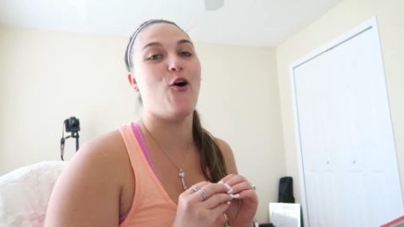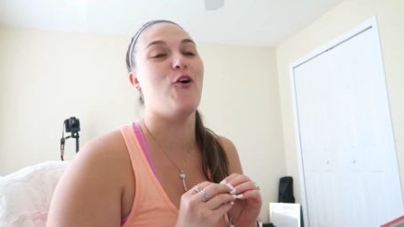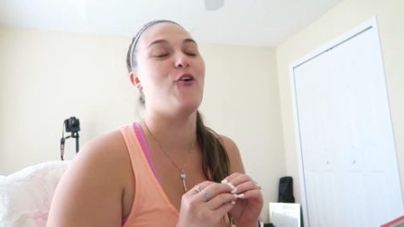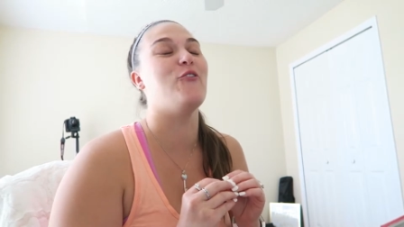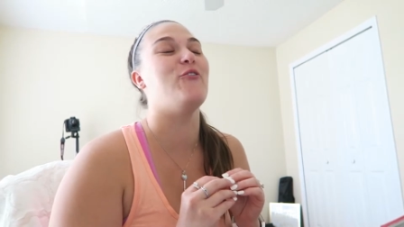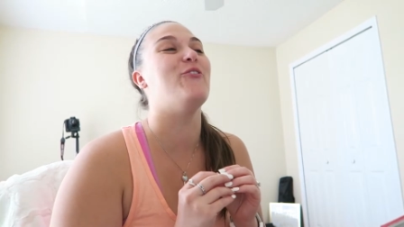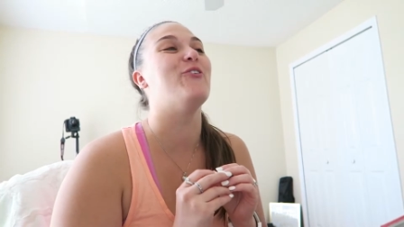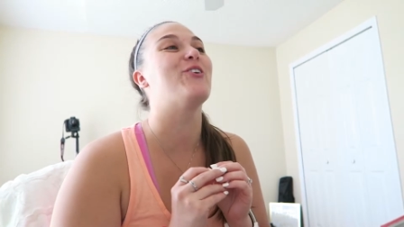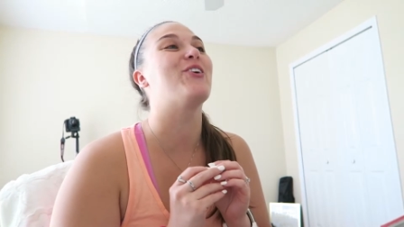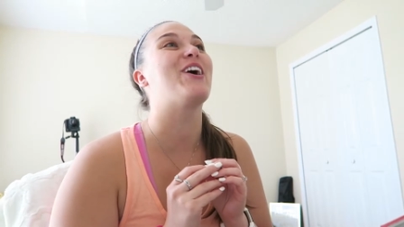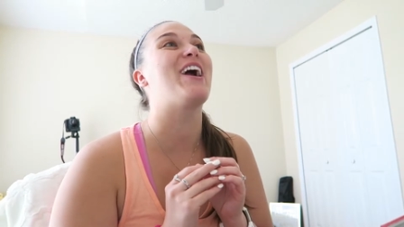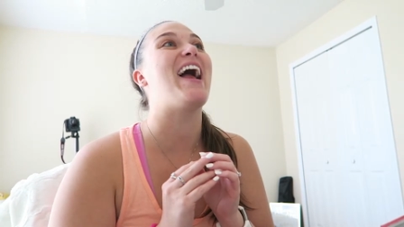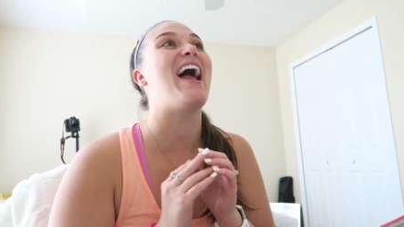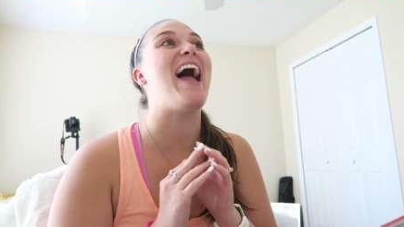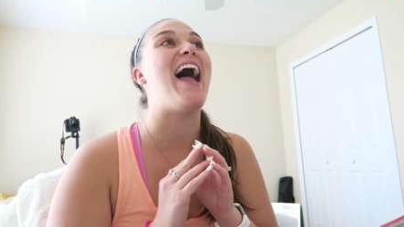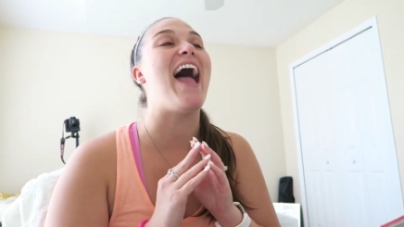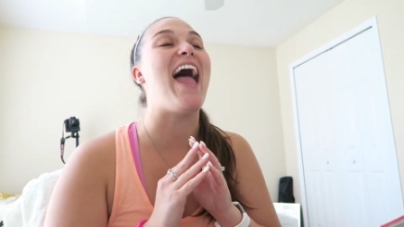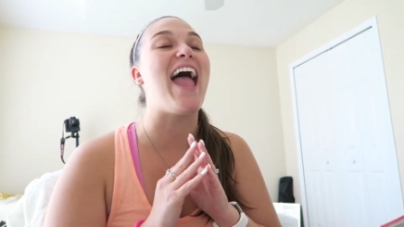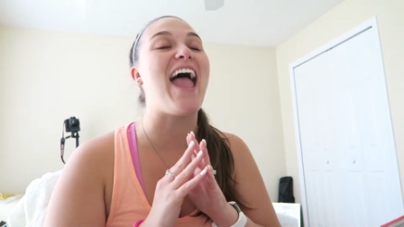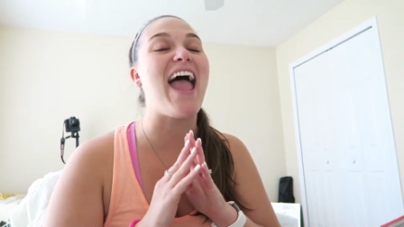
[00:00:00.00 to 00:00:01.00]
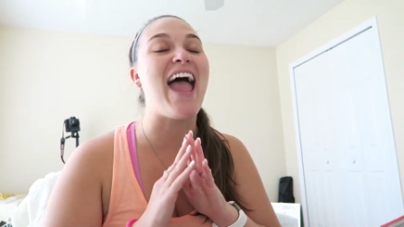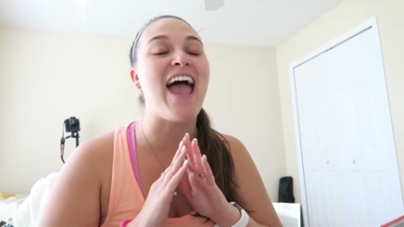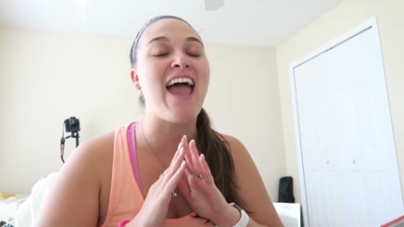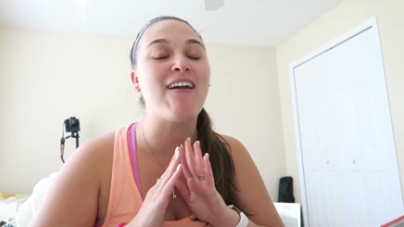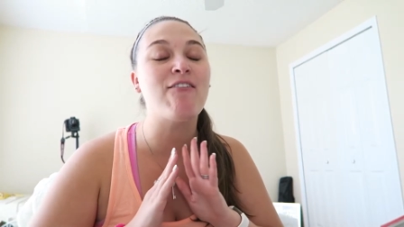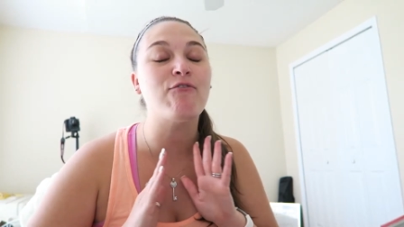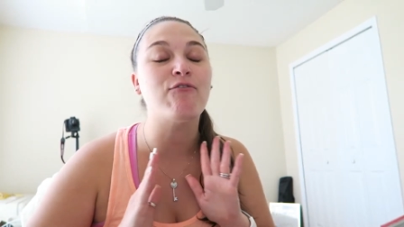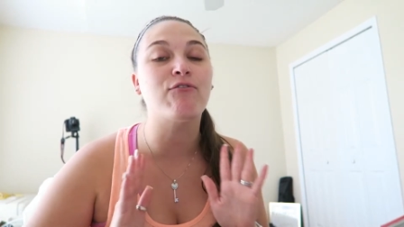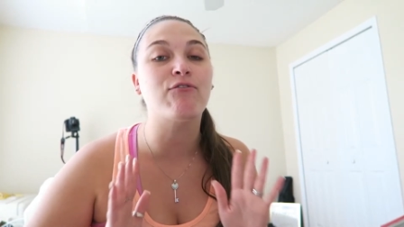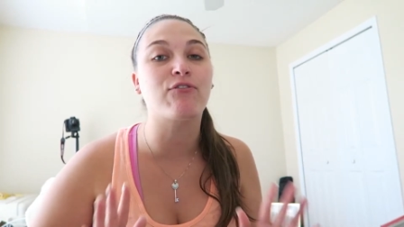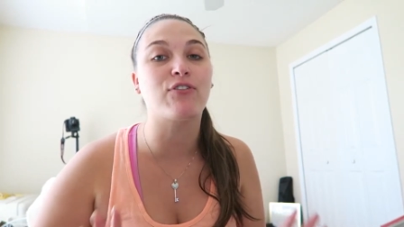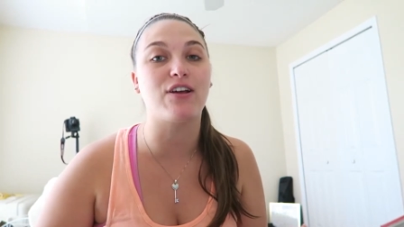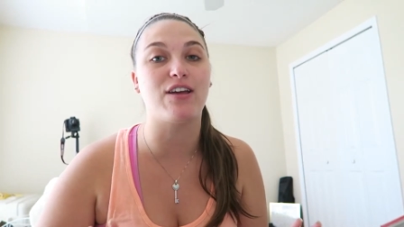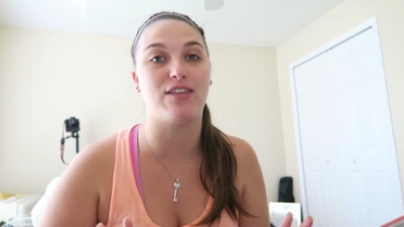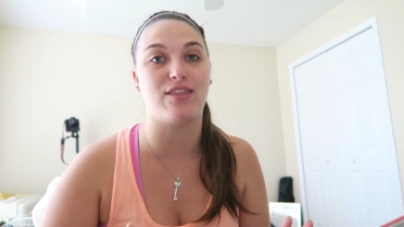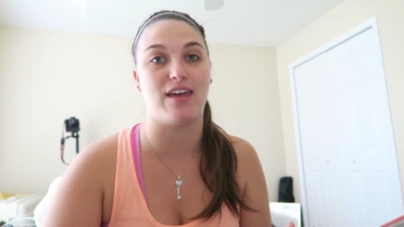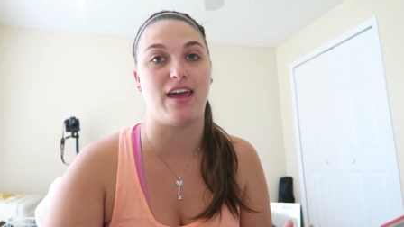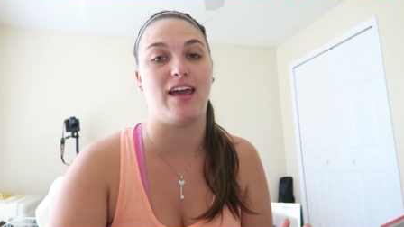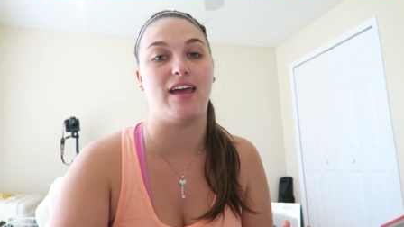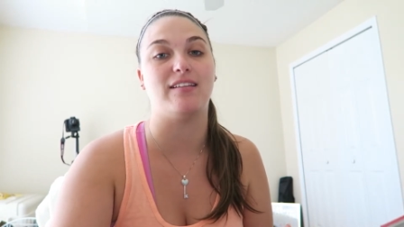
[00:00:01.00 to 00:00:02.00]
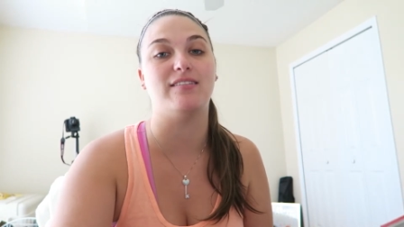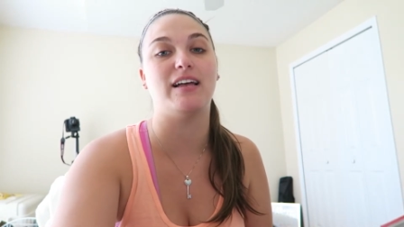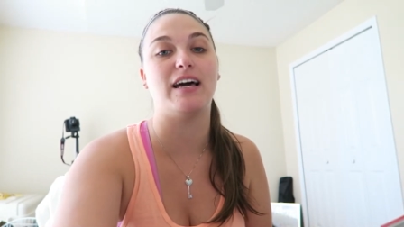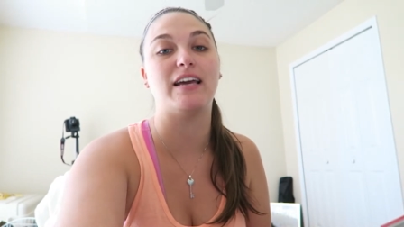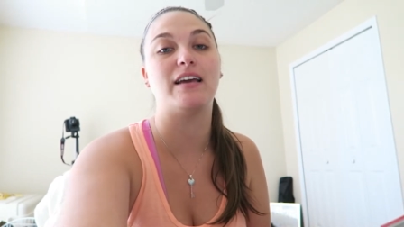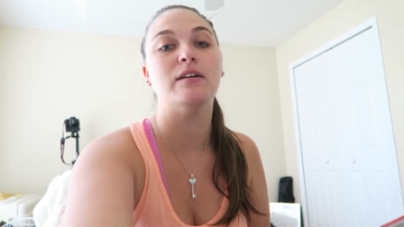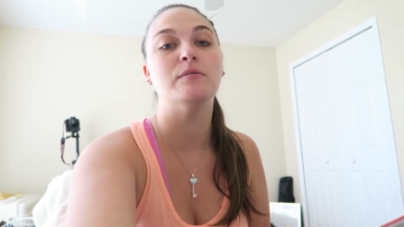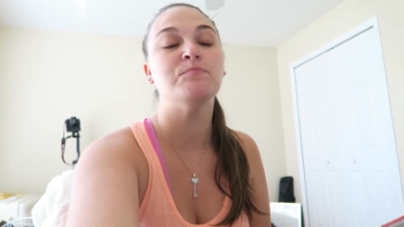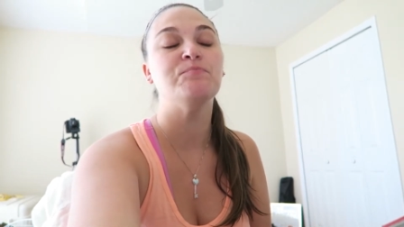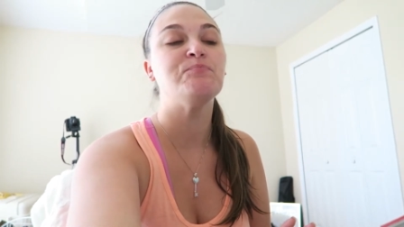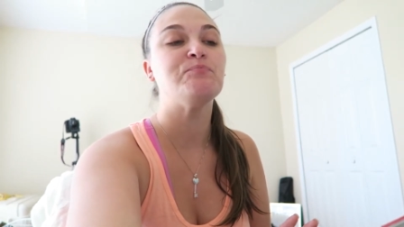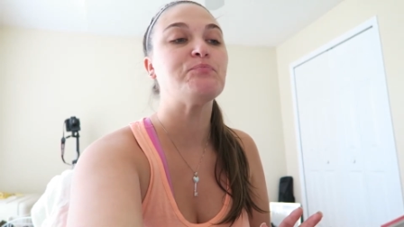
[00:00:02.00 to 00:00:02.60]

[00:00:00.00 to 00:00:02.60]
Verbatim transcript: over everything. Like,